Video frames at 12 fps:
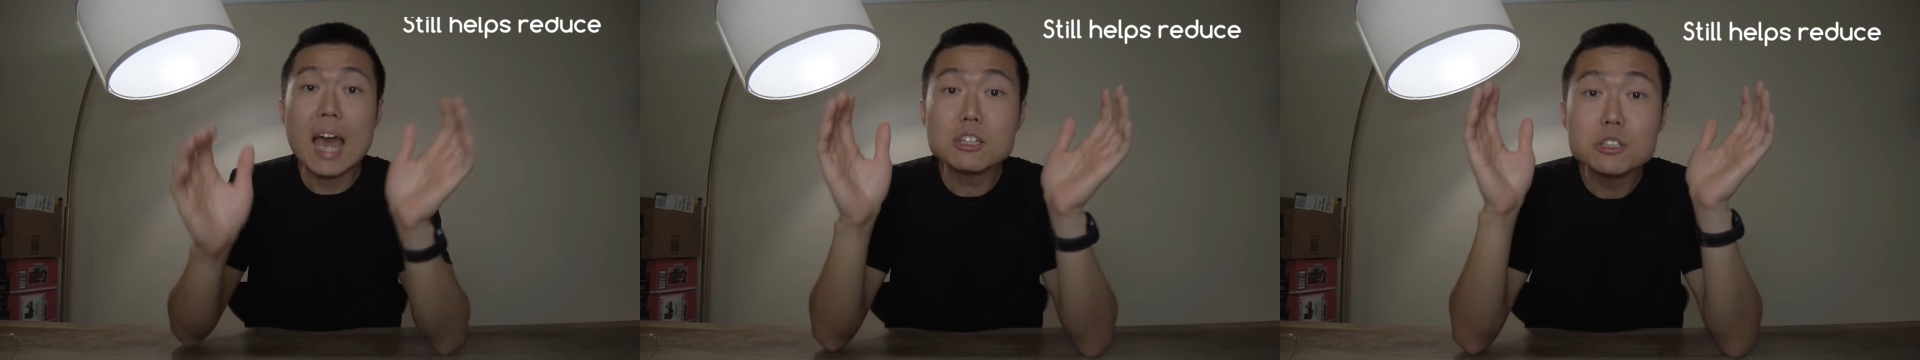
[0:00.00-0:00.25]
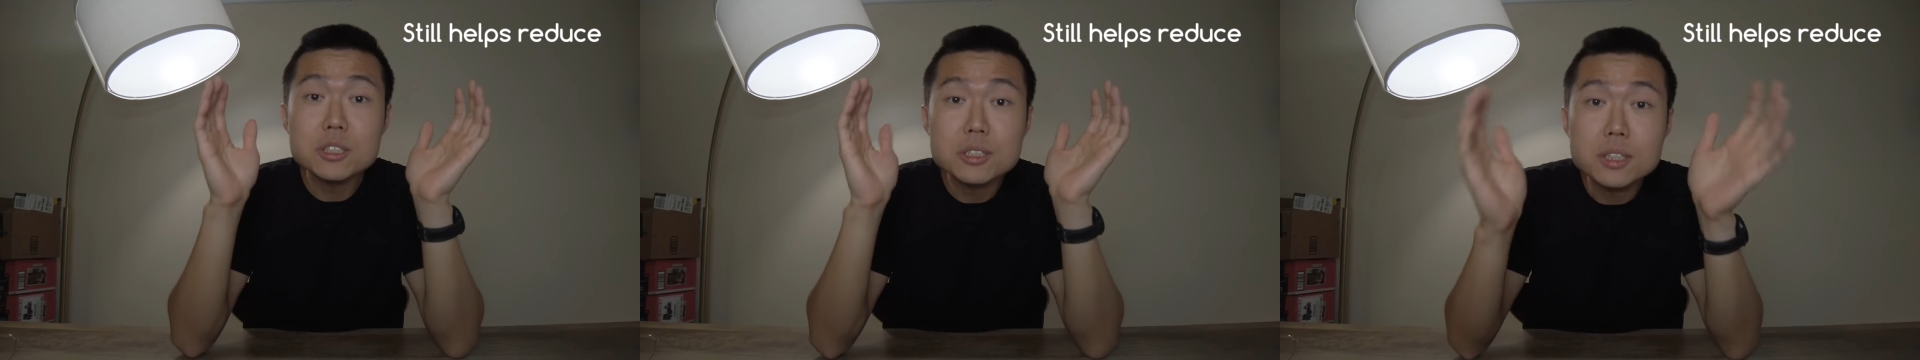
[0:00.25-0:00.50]
It
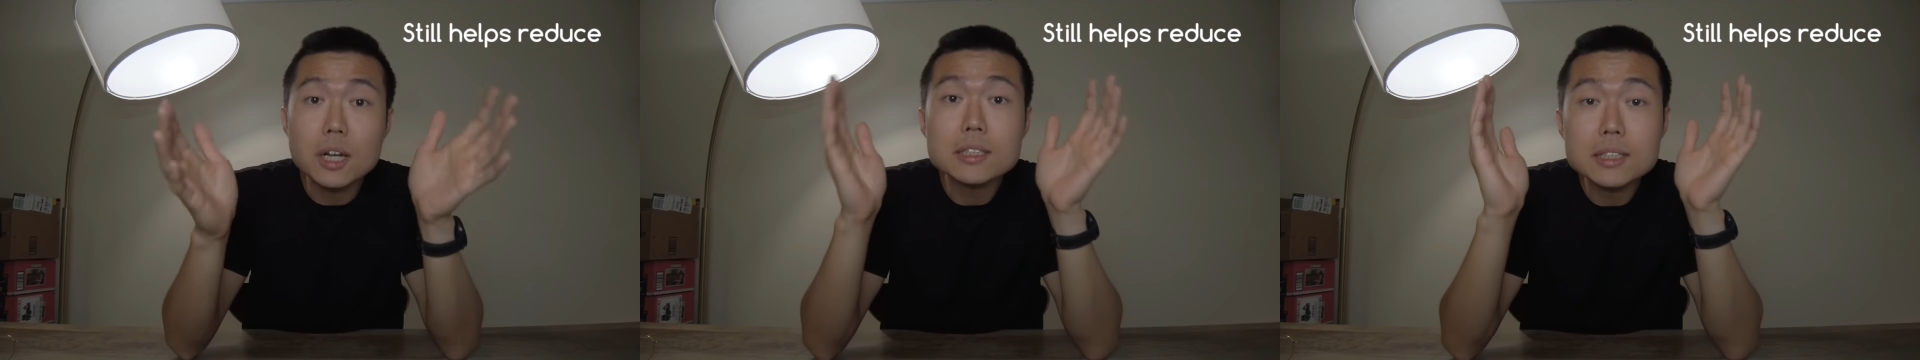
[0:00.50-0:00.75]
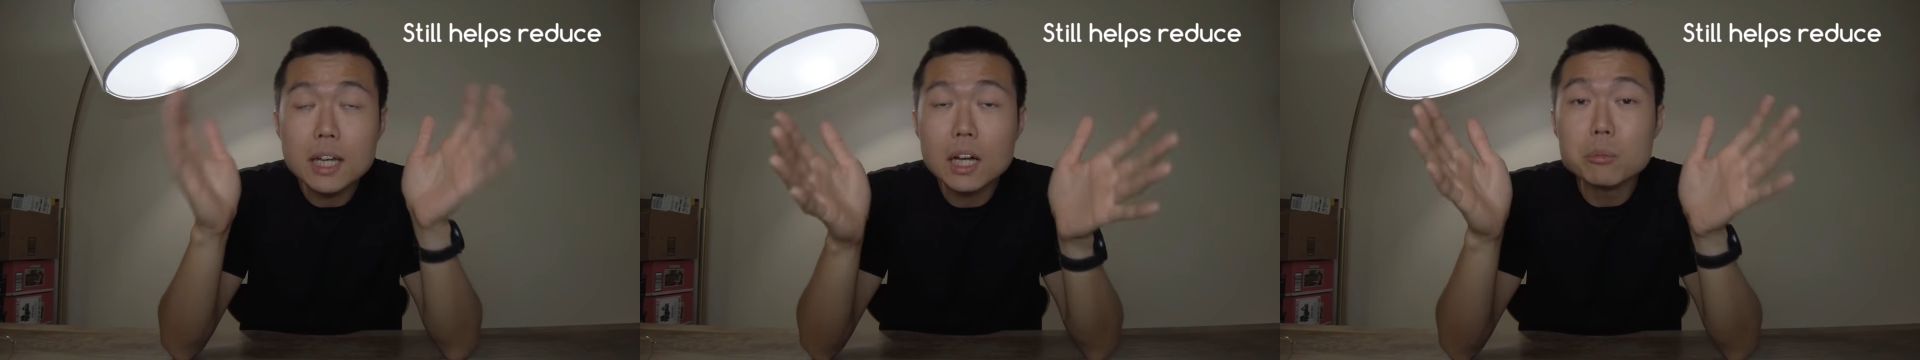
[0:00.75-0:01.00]
actually
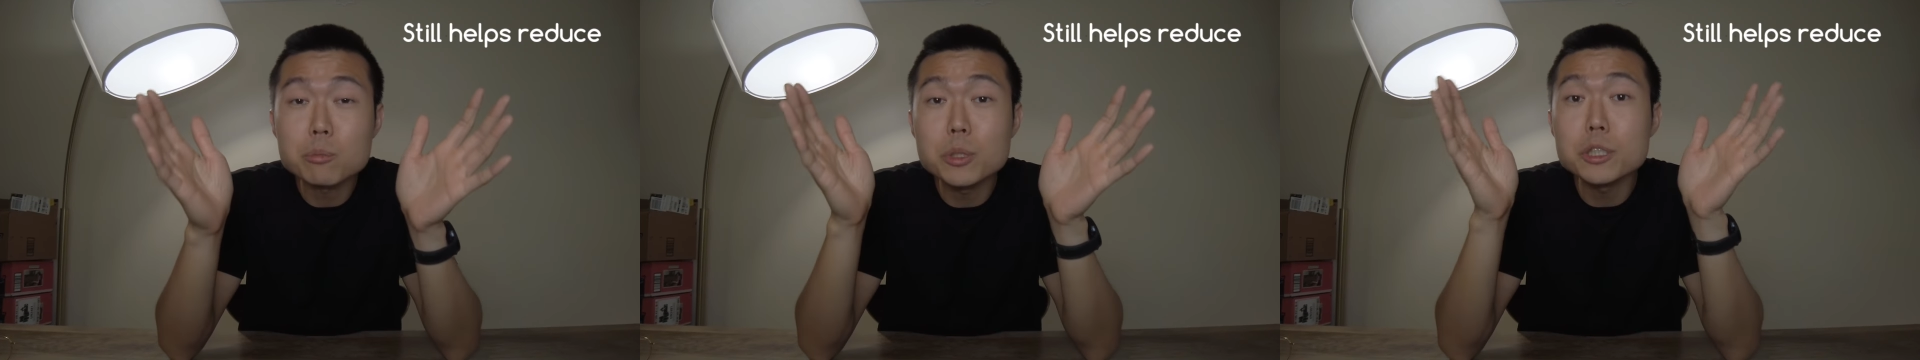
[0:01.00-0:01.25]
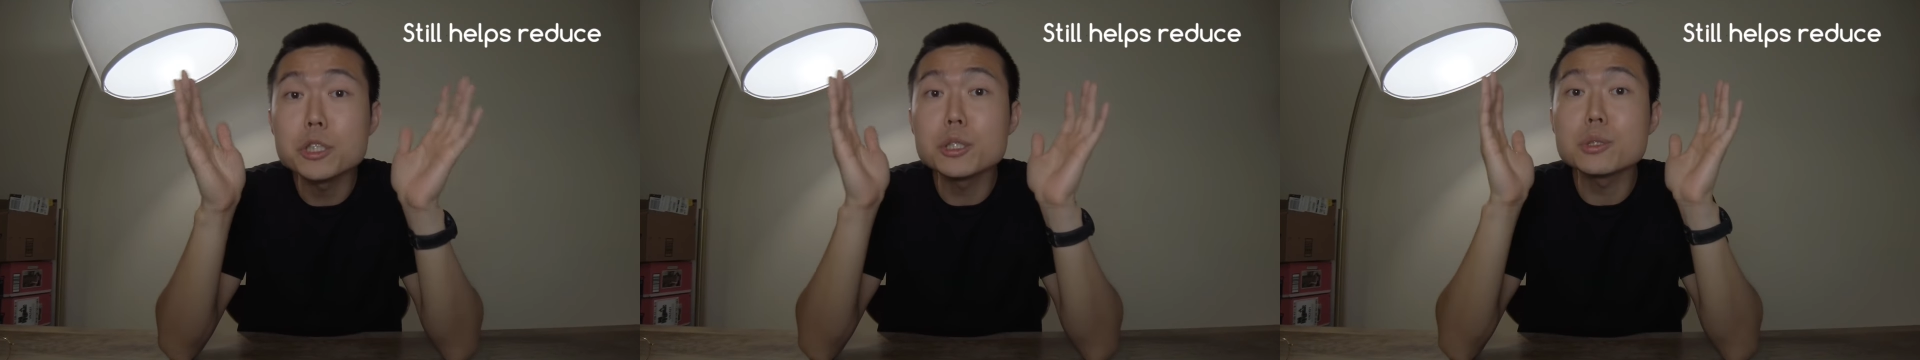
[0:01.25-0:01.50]
does
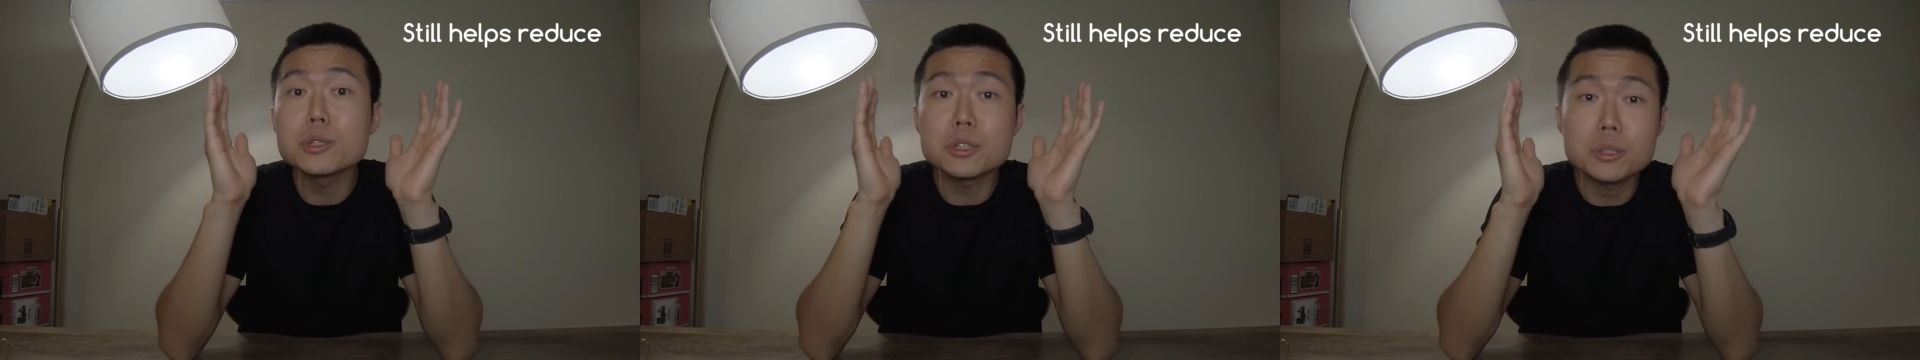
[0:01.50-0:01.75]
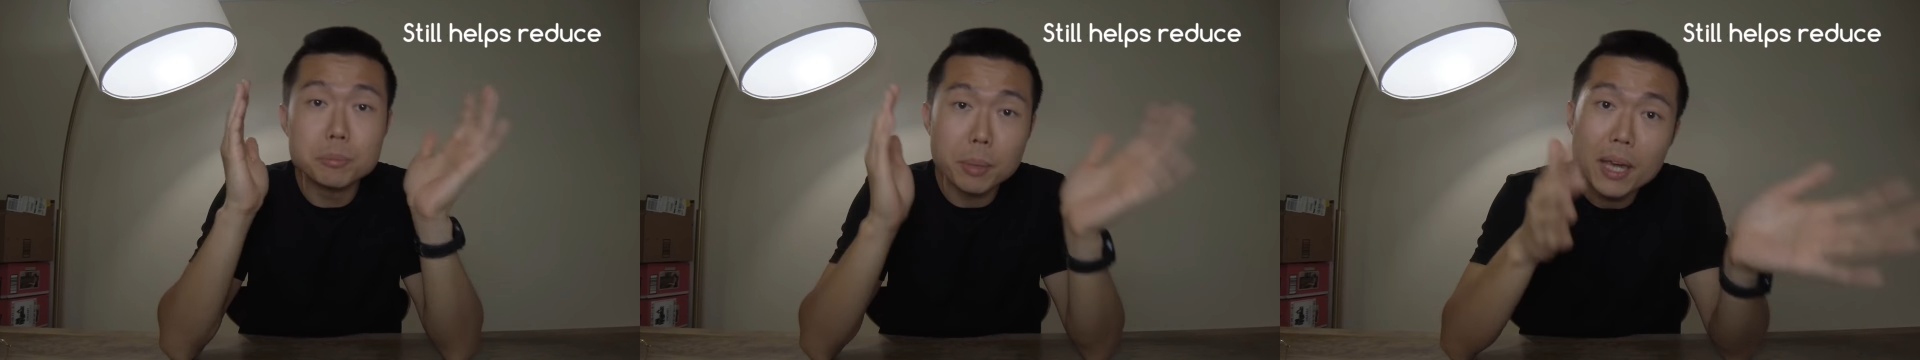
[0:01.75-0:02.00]
help reduce